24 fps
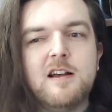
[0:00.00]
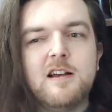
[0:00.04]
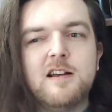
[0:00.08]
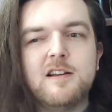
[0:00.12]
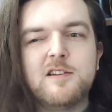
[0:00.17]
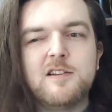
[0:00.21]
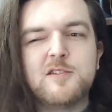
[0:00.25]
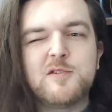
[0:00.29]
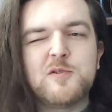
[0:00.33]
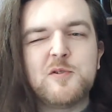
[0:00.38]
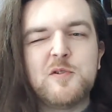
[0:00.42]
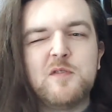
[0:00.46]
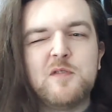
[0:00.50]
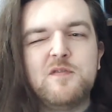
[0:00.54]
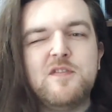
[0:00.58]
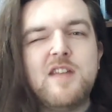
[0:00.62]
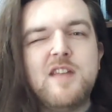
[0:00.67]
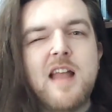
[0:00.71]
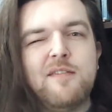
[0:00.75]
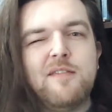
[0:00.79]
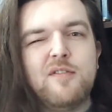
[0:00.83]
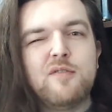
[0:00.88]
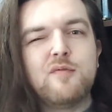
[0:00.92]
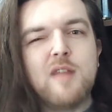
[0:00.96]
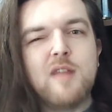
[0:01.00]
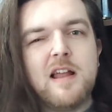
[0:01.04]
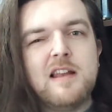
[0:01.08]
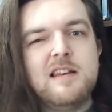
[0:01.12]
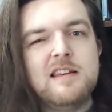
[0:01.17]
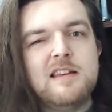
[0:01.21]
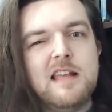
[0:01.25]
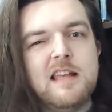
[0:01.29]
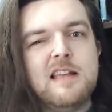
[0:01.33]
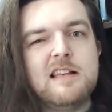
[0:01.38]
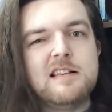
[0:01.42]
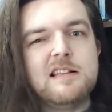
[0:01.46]
sort of
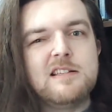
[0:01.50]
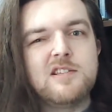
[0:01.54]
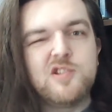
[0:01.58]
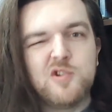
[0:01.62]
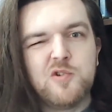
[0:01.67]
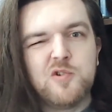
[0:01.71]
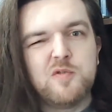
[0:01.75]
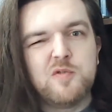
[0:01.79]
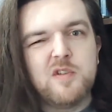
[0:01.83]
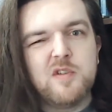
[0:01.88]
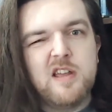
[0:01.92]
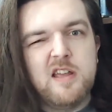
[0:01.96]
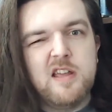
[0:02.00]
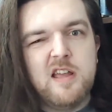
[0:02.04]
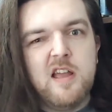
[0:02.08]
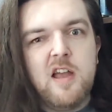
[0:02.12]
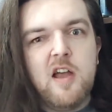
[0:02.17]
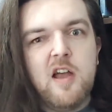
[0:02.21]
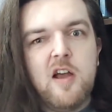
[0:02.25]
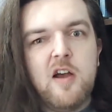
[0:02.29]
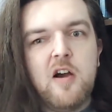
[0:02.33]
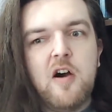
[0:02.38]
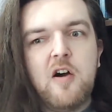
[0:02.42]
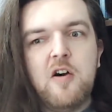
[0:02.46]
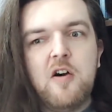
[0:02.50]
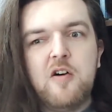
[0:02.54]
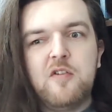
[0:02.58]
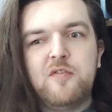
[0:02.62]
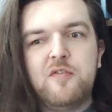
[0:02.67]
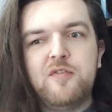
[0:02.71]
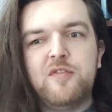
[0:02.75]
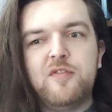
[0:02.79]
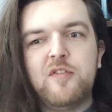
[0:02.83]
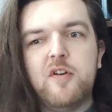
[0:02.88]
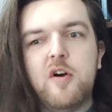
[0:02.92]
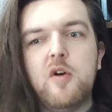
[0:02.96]
never-ending story
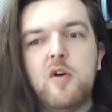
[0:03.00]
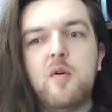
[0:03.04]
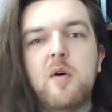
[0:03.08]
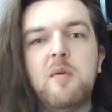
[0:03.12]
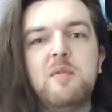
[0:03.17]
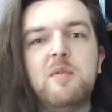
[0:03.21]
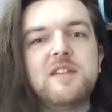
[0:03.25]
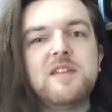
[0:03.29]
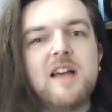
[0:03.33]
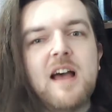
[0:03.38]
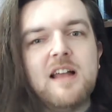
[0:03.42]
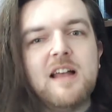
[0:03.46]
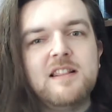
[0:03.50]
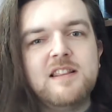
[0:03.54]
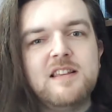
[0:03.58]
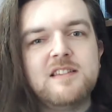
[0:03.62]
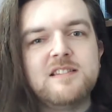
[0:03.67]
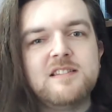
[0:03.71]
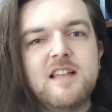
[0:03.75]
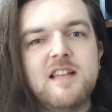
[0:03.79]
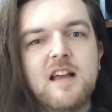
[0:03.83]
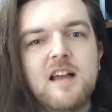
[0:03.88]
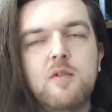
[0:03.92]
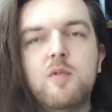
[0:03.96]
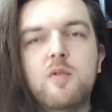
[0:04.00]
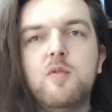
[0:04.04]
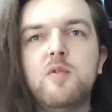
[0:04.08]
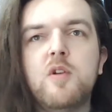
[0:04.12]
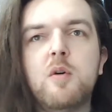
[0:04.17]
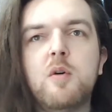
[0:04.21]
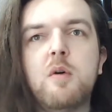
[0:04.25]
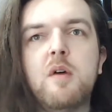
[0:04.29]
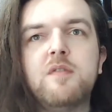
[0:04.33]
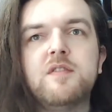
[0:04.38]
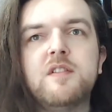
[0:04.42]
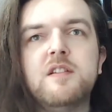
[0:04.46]
of, oh, I want to add this now. Oh
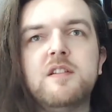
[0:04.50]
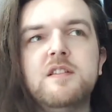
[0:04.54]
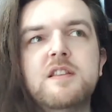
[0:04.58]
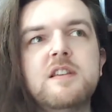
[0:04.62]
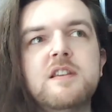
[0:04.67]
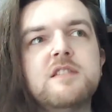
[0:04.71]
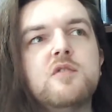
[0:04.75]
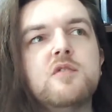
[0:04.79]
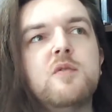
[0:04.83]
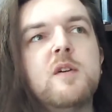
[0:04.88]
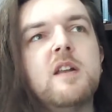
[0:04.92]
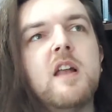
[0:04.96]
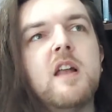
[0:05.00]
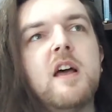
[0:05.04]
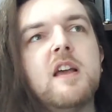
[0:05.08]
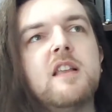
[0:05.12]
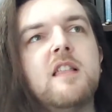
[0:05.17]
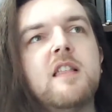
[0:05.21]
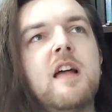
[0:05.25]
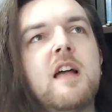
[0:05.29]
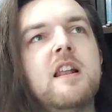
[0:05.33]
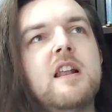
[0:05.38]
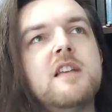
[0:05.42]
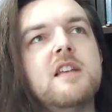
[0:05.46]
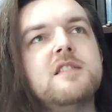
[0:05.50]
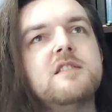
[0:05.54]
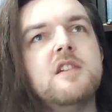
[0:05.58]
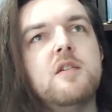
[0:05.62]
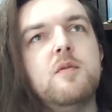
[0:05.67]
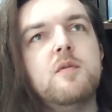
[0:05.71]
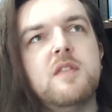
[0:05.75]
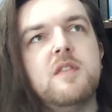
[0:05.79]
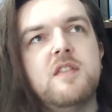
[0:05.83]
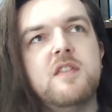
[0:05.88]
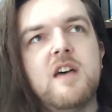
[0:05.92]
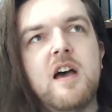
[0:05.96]
no, I've seen this. Oh, I like that. Let's go
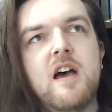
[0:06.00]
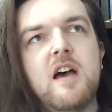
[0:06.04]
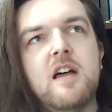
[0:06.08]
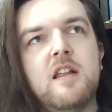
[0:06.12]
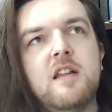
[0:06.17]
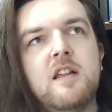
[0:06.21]
with that.